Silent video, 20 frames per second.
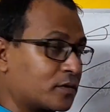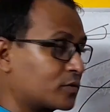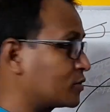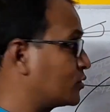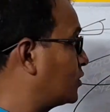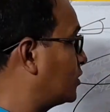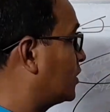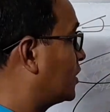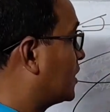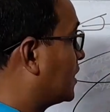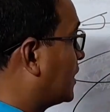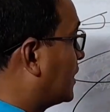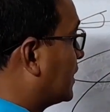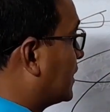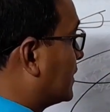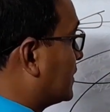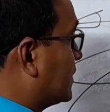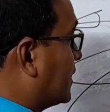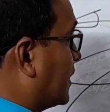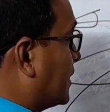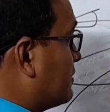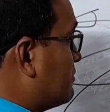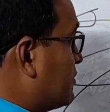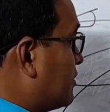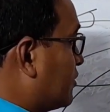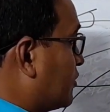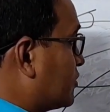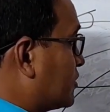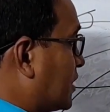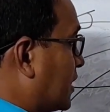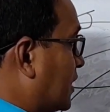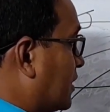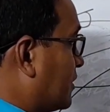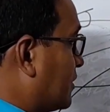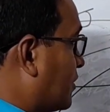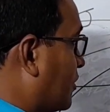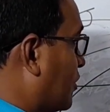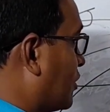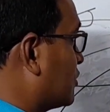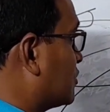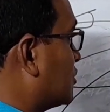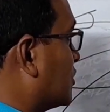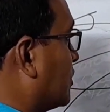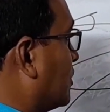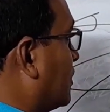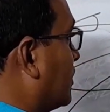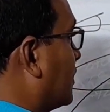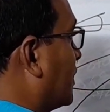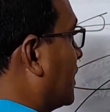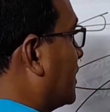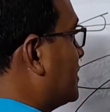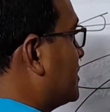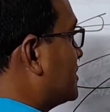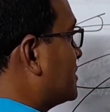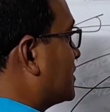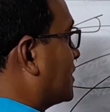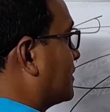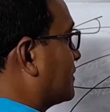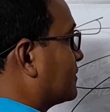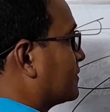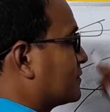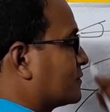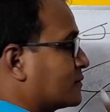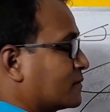So the immunogen also antigen.